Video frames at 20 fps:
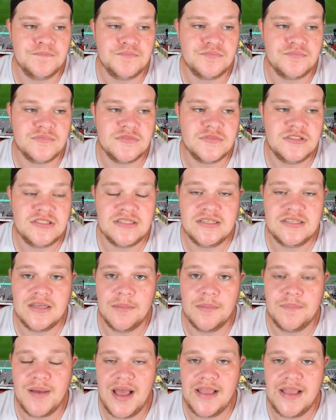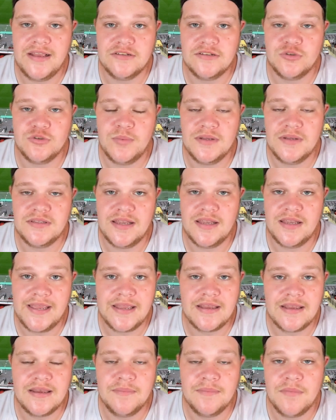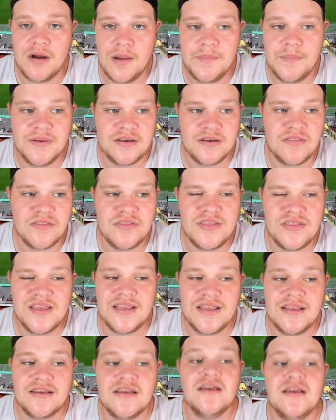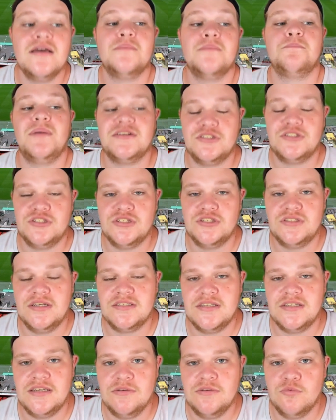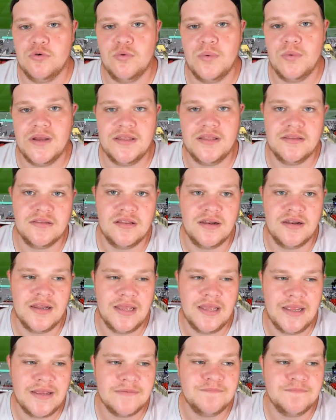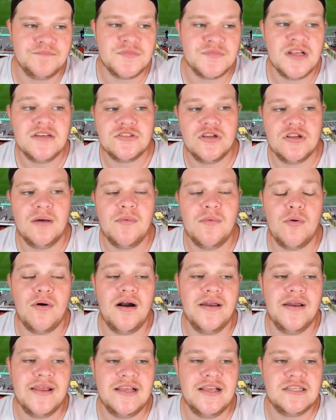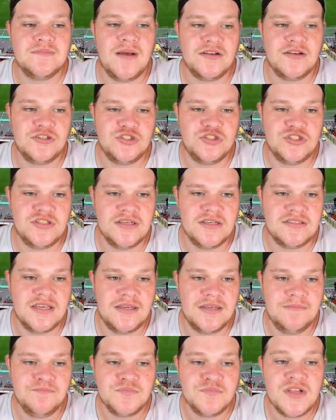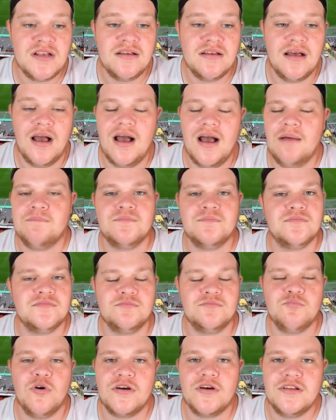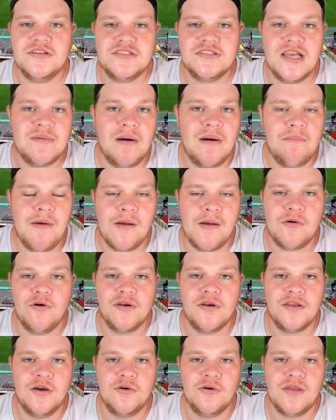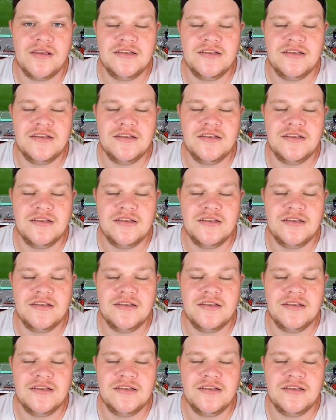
City at bay and to win the league, in my opinion. I think Manchester City will win the league. So number one is Manchester City. What can you say about Pep Guardiola?